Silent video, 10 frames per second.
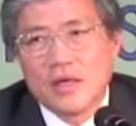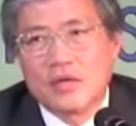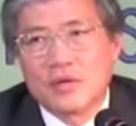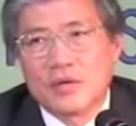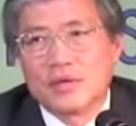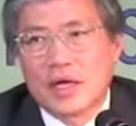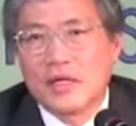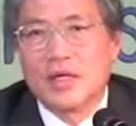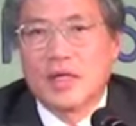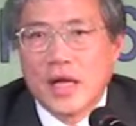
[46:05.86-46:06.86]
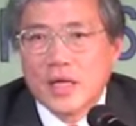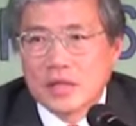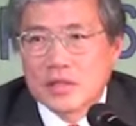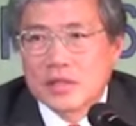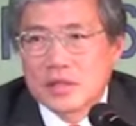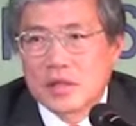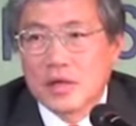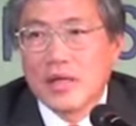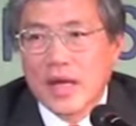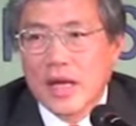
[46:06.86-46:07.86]
into 1980s,
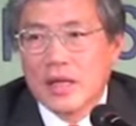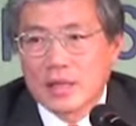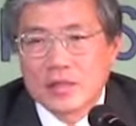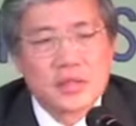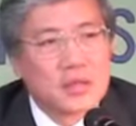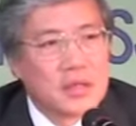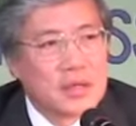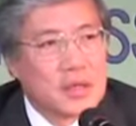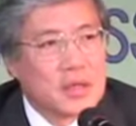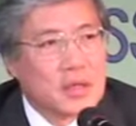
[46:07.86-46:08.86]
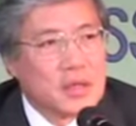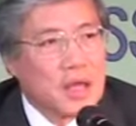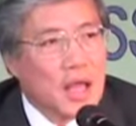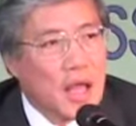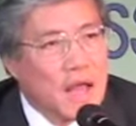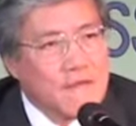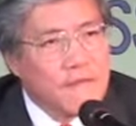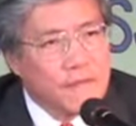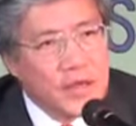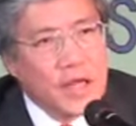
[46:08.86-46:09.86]
early 80s,
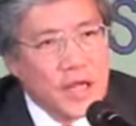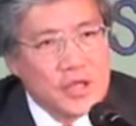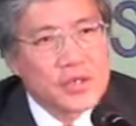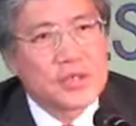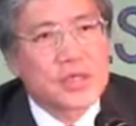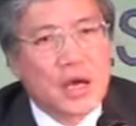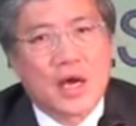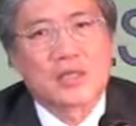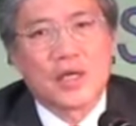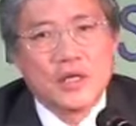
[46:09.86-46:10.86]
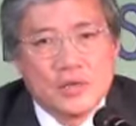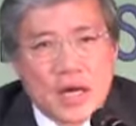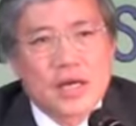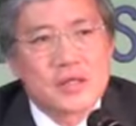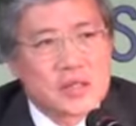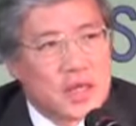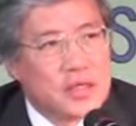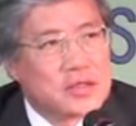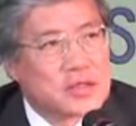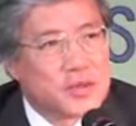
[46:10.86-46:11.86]
every interest cost in the United
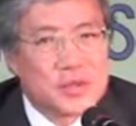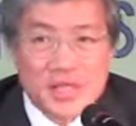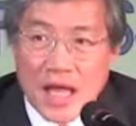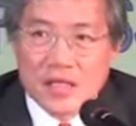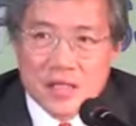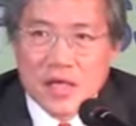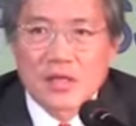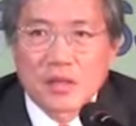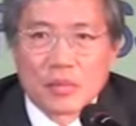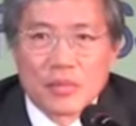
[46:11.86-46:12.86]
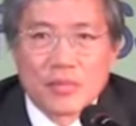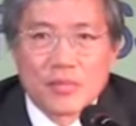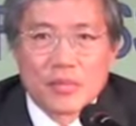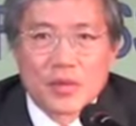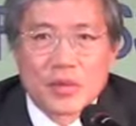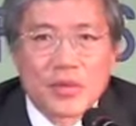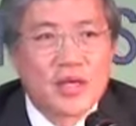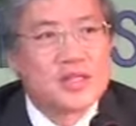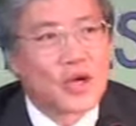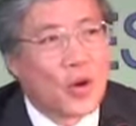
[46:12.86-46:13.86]
States was tax deductible.
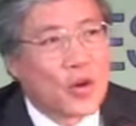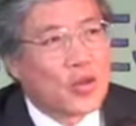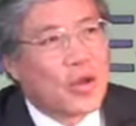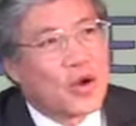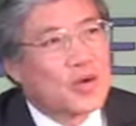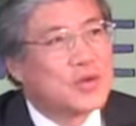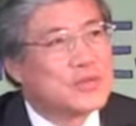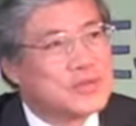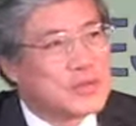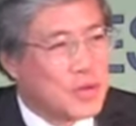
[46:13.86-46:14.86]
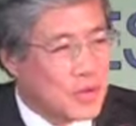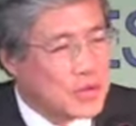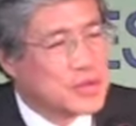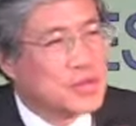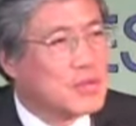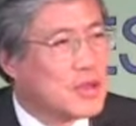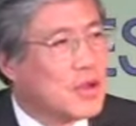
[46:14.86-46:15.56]
Whether it's auto loan or consumer